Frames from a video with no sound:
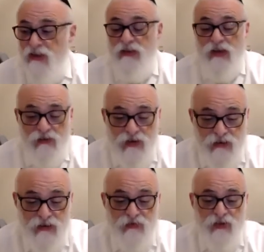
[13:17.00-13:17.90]
carry out
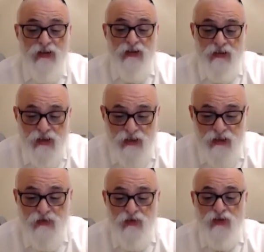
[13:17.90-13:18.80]
the divine
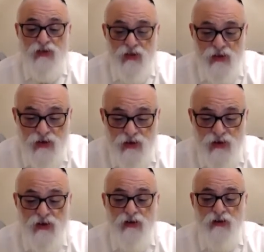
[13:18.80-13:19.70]
intent,
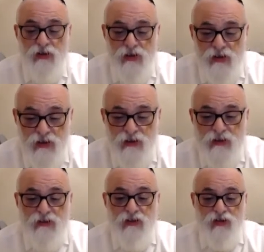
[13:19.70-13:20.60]
that
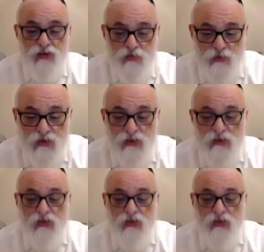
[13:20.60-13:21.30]
it should be